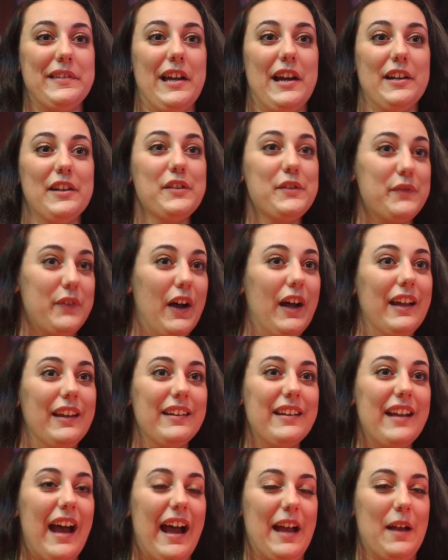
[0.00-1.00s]
was not as
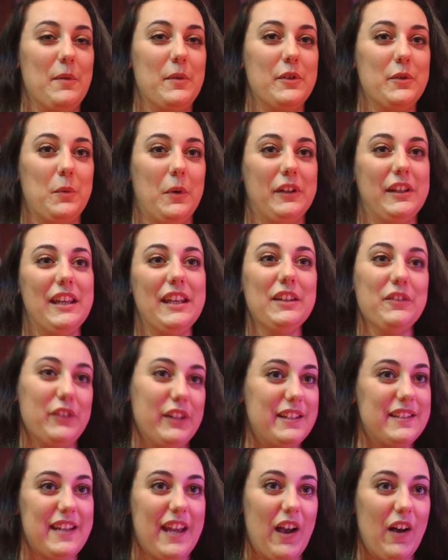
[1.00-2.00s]
fun. I was working in
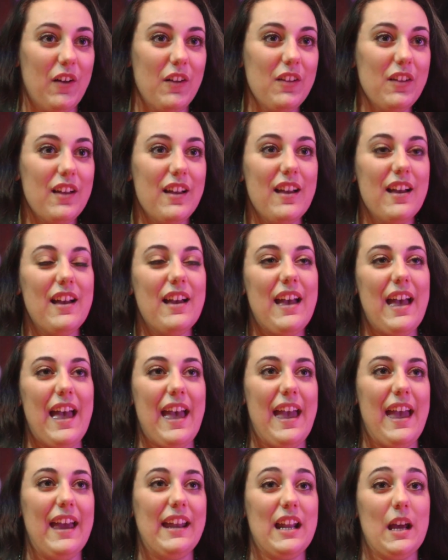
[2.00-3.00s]
retail
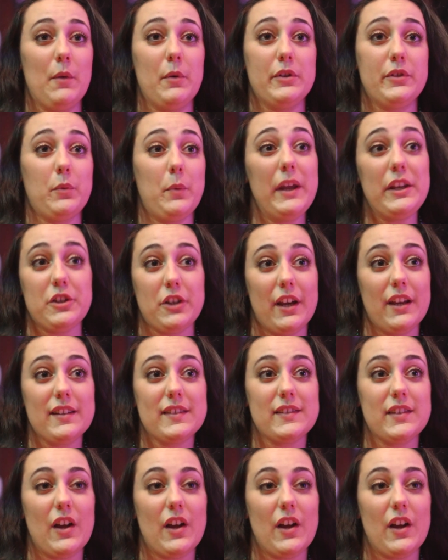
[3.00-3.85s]
and I was a waitress.